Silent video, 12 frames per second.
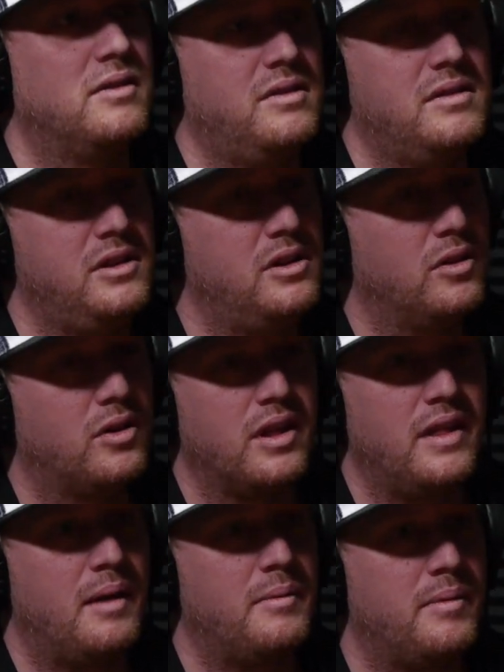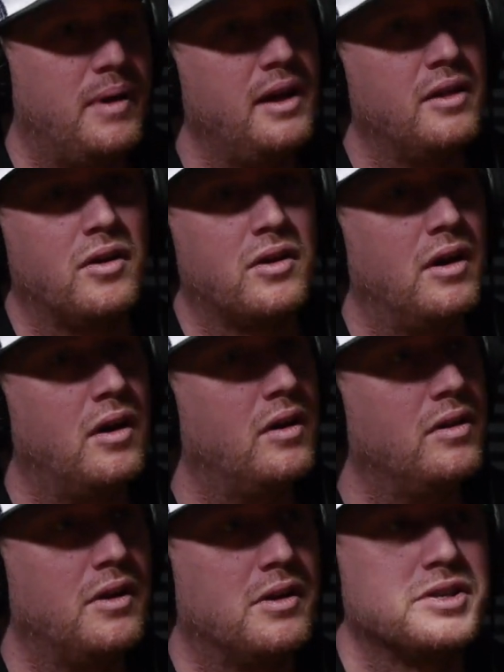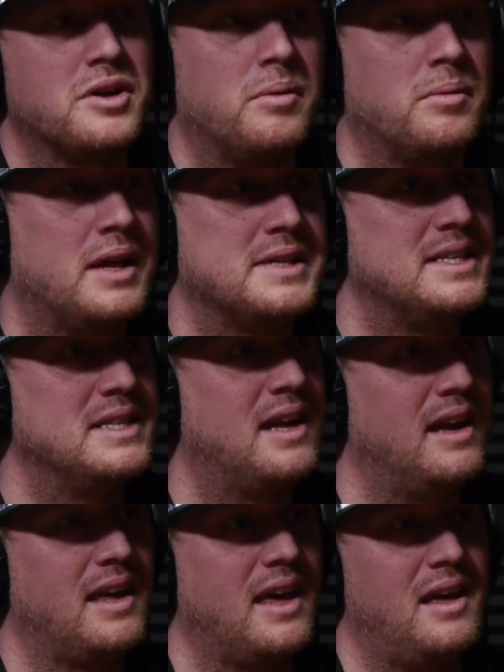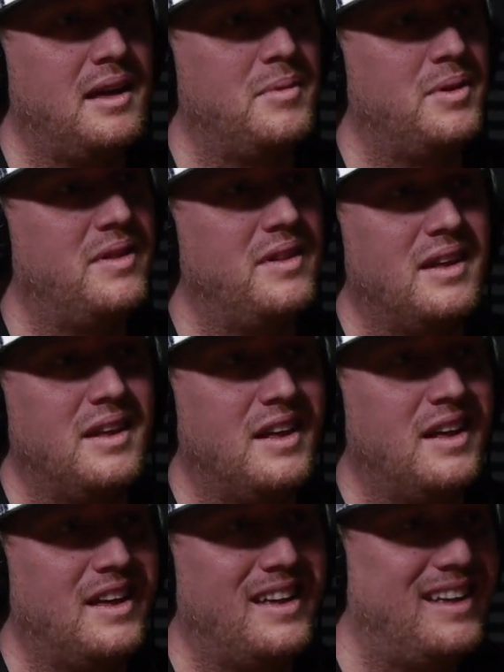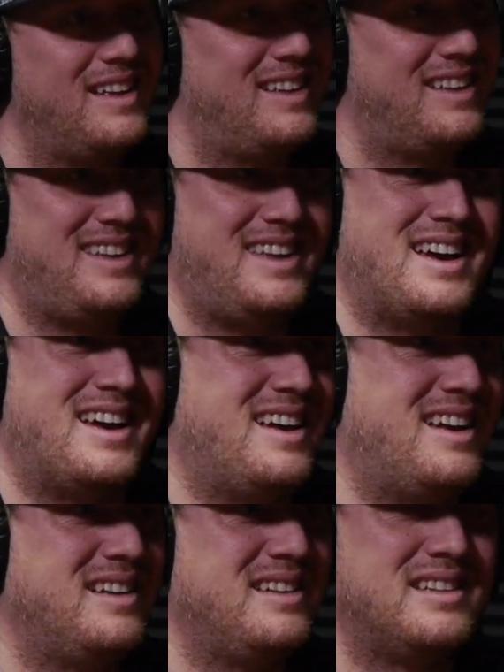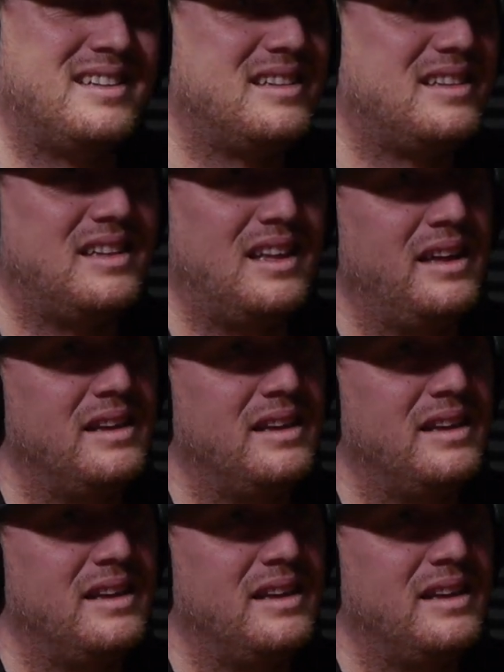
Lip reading: you look at the MMA, you look at the top lads in that game, and they've been training since they were kids. You know what I mean?